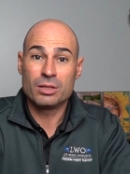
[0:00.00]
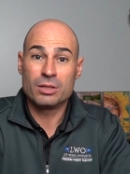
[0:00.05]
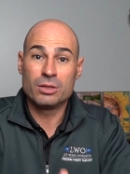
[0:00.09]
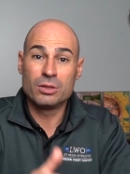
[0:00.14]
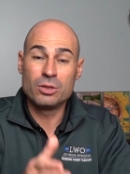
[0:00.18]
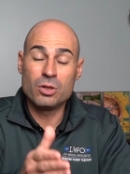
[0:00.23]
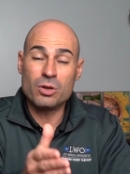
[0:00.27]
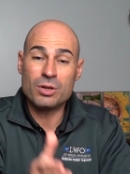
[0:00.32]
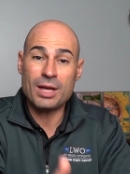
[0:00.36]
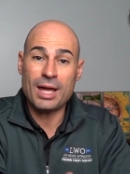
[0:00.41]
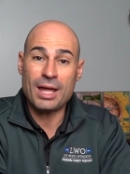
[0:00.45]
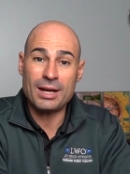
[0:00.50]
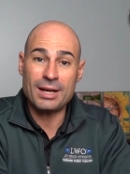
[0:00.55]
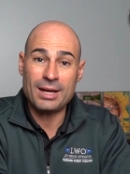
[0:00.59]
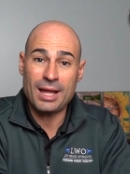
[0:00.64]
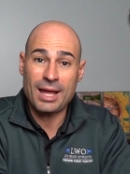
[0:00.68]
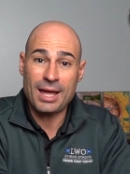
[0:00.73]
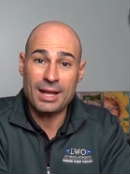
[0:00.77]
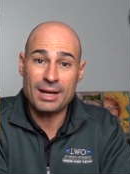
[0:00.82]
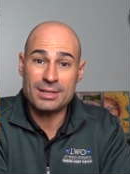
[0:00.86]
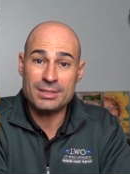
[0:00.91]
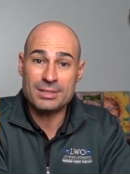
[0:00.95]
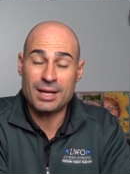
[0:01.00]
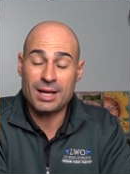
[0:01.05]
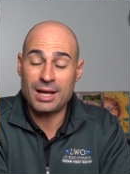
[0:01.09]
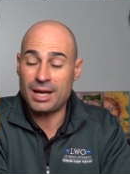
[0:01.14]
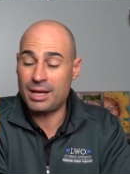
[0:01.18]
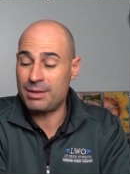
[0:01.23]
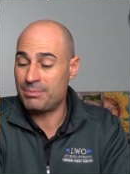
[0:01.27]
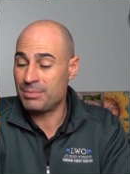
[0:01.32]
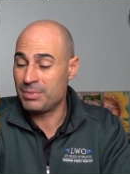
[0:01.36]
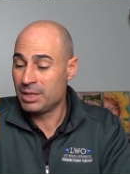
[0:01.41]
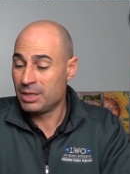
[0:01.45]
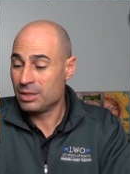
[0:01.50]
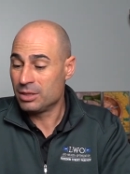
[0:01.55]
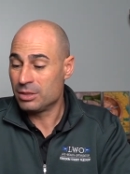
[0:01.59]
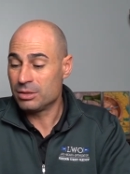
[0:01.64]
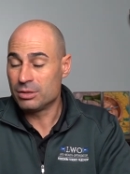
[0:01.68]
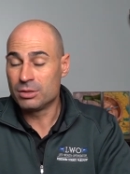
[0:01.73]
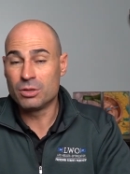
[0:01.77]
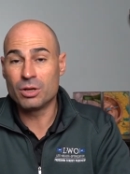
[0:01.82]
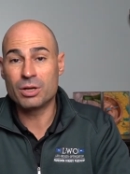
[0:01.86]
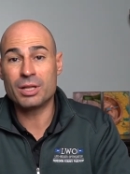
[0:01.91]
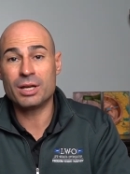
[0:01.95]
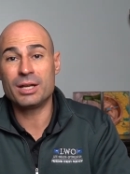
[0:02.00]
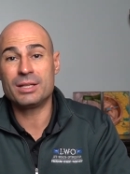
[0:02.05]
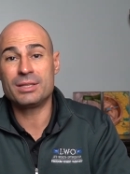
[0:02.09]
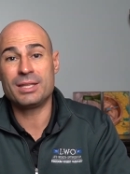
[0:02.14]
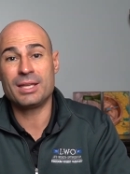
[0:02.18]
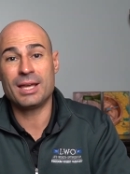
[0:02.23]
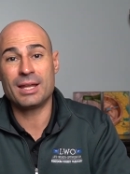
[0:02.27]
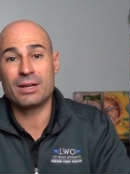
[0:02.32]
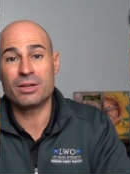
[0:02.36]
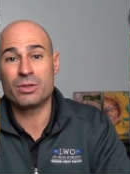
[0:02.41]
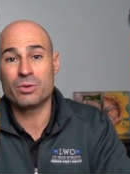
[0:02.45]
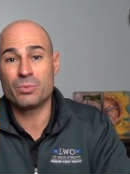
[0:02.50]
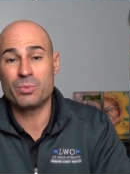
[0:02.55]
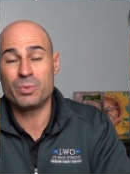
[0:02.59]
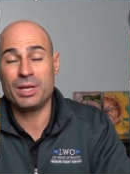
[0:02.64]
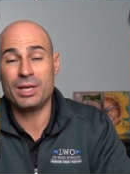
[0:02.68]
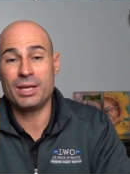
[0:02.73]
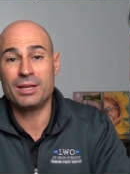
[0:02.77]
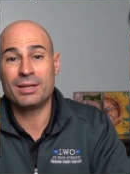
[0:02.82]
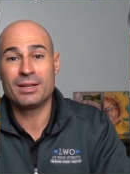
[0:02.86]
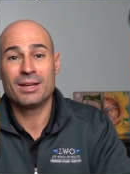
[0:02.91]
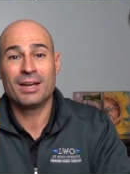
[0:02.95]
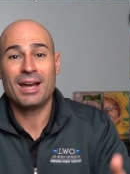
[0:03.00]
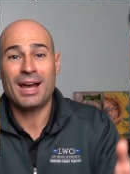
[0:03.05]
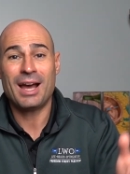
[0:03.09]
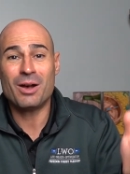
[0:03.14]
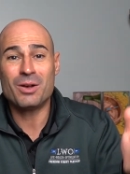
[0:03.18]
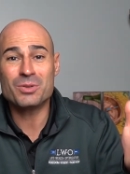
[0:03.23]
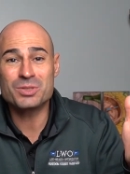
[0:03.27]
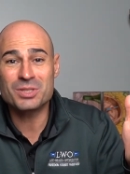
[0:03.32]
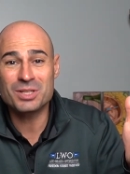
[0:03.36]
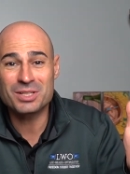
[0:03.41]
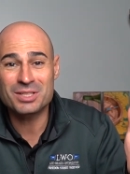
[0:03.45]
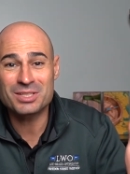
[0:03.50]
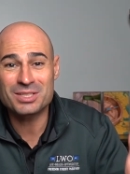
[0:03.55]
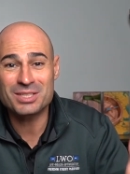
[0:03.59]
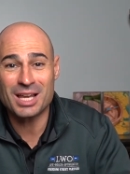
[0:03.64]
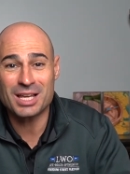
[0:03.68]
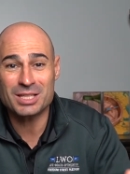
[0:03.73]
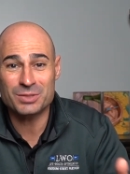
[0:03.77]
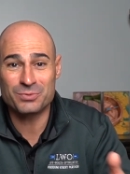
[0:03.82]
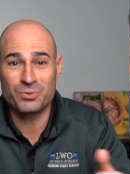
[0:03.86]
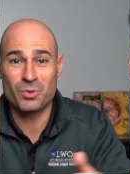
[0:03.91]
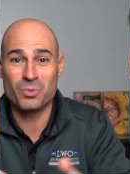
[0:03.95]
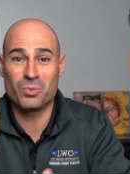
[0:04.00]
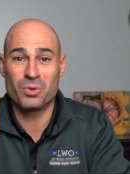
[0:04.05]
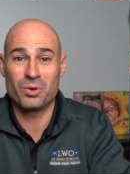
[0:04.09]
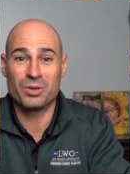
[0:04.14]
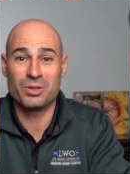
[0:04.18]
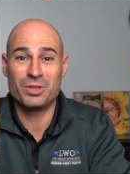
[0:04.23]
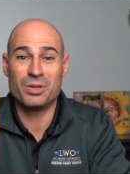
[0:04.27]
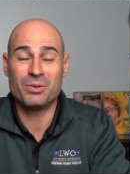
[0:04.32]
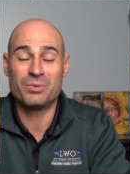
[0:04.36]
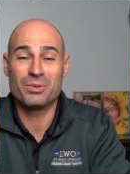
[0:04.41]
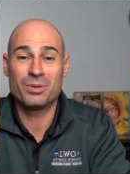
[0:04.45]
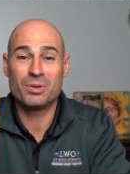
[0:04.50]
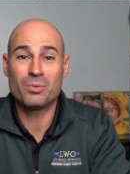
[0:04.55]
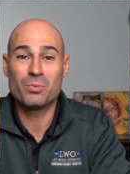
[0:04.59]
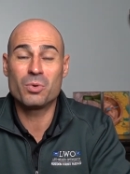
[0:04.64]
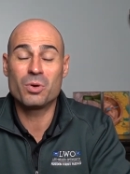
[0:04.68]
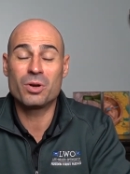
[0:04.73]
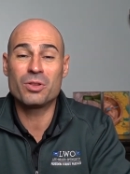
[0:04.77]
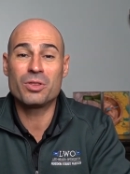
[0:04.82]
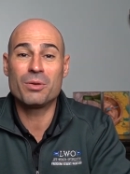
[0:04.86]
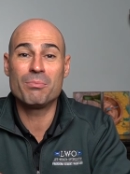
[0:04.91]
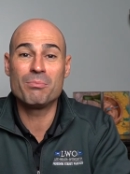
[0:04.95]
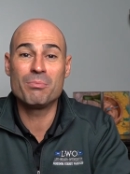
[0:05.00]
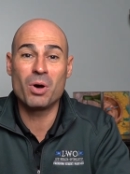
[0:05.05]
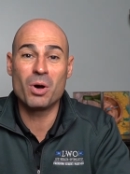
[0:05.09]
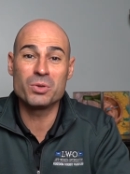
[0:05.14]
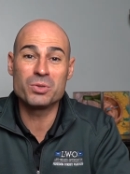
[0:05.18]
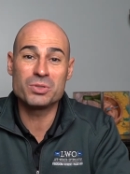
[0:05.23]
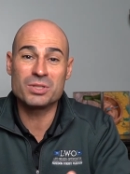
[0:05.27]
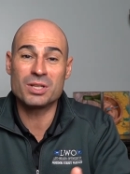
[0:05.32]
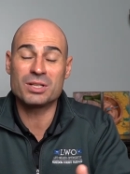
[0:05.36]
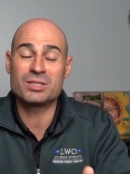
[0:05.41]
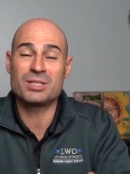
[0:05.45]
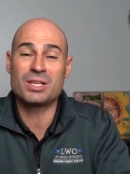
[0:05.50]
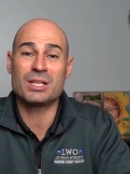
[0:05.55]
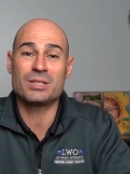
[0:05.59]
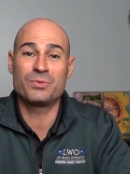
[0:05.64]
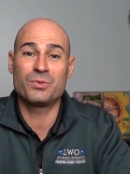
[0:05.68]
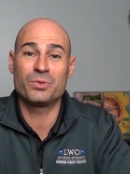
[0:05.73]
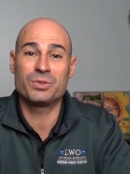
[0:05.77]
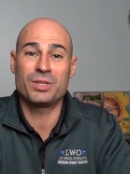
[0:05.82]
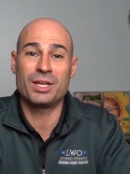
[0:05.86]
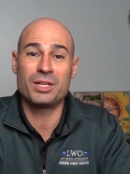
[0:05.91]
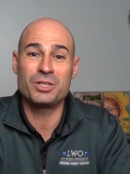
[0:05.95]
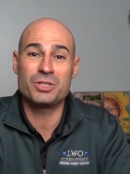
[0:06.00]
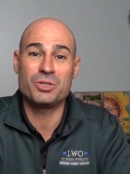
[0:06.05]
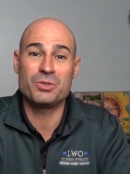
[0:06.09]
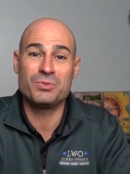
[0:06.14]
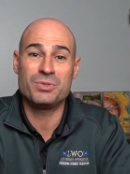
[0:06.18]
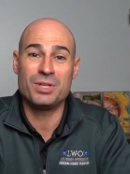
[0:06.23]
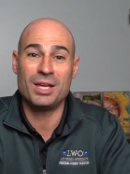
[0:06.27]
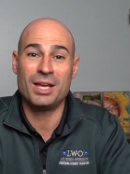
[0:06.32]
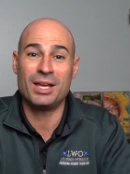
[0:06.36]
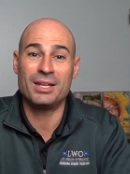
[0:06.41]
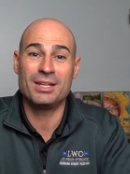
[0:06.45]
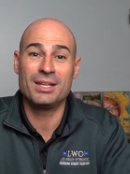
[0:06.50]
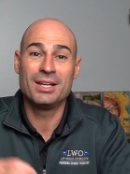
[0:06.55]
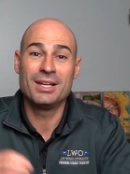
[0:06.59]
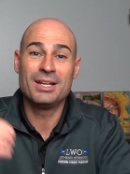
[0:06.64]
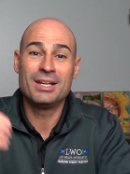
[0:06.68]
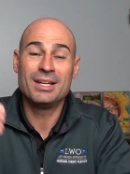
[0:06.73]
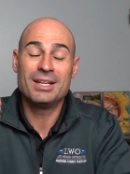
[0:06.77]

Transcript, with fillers: Look at it ahead of time, look at it at the end of the week. How successful were you? What are the most successful things you did?